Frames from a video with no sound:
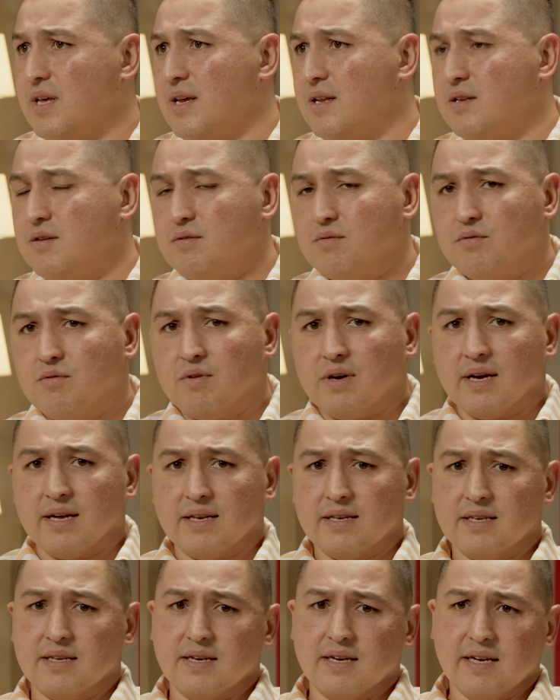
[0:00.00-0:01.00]
they do,
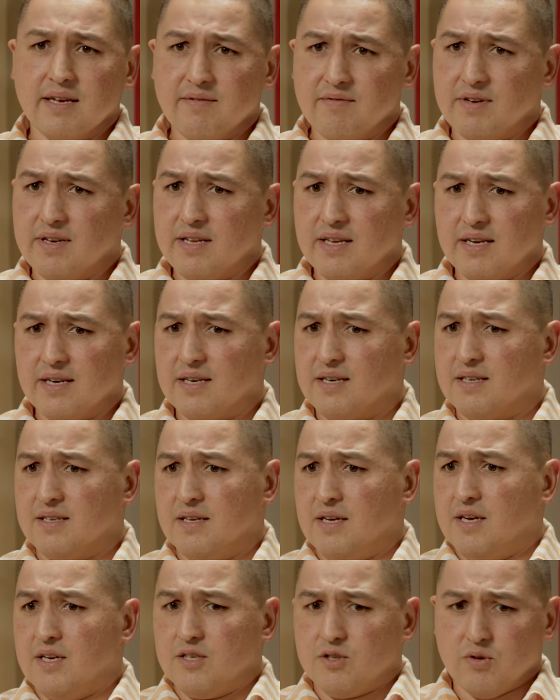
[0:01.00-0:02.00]
and even here,
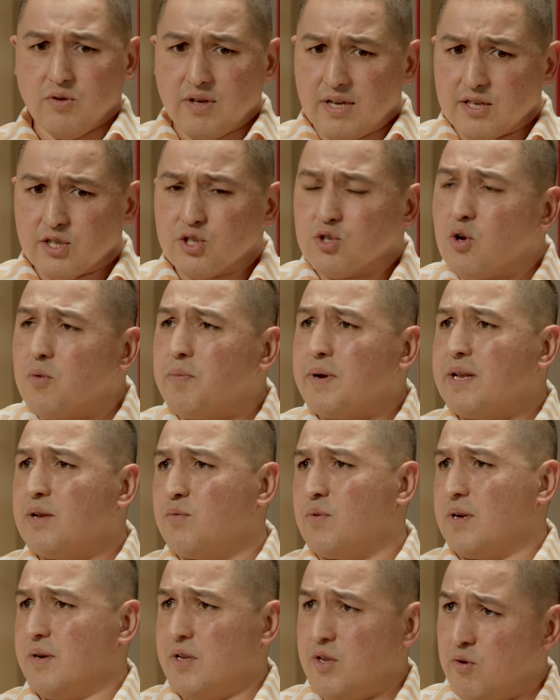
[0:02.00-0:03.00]
so you can stop
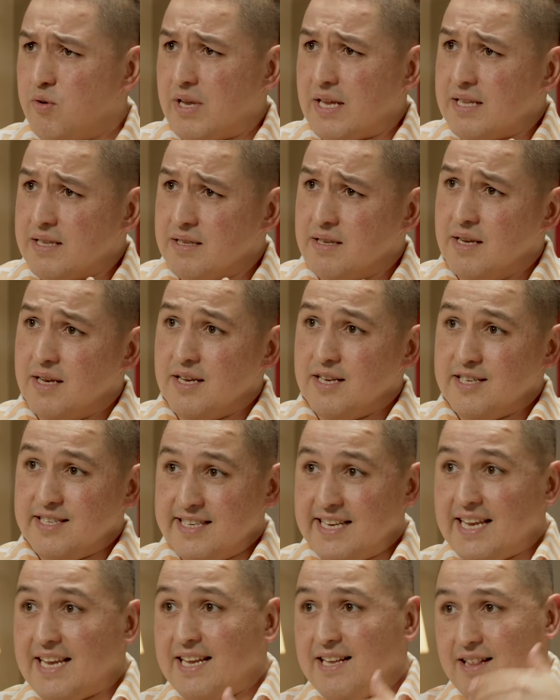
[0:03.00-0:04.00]
anyone. You can
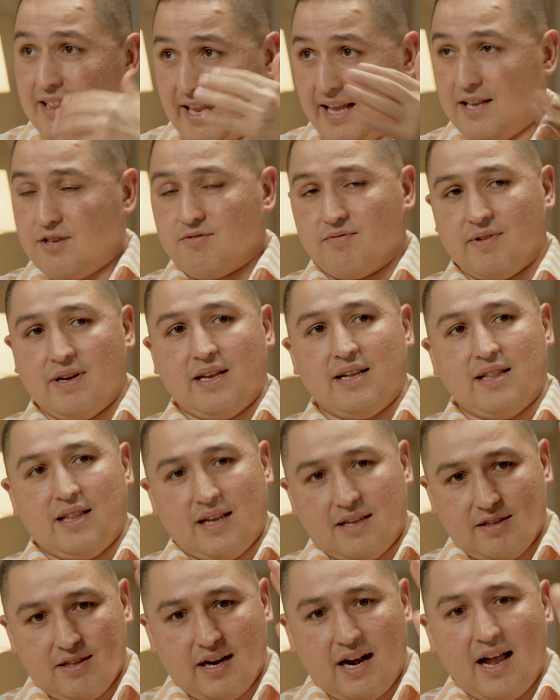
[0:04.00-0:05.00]
see literally
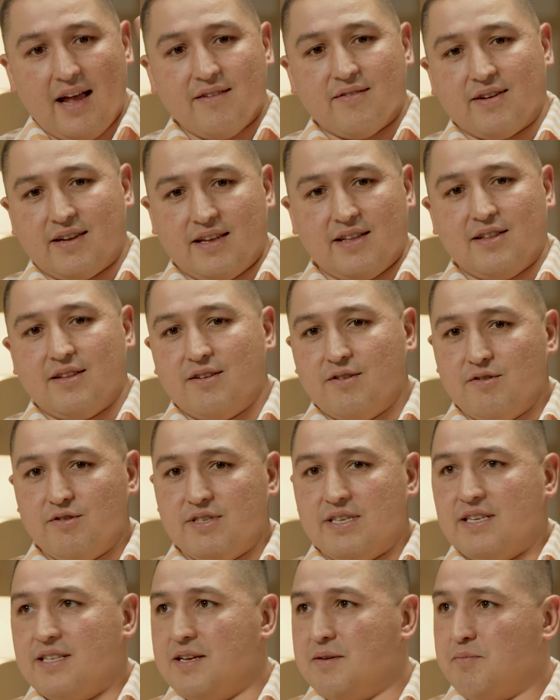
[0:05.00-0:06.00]
like driving, and then you
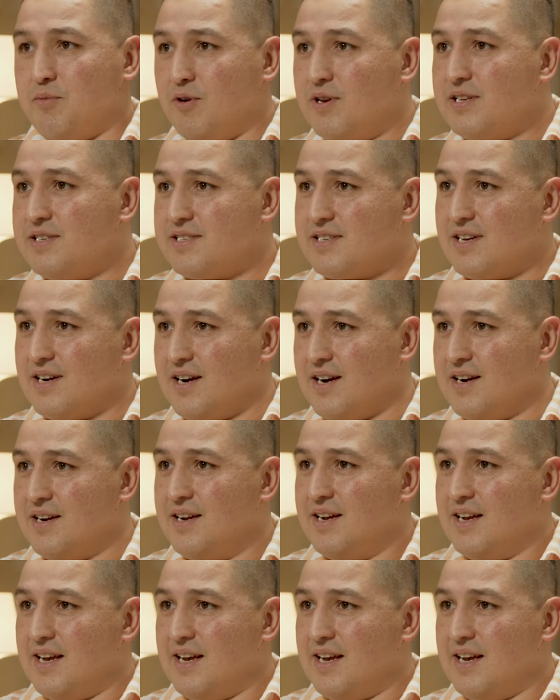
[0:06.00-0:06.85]
see the police car.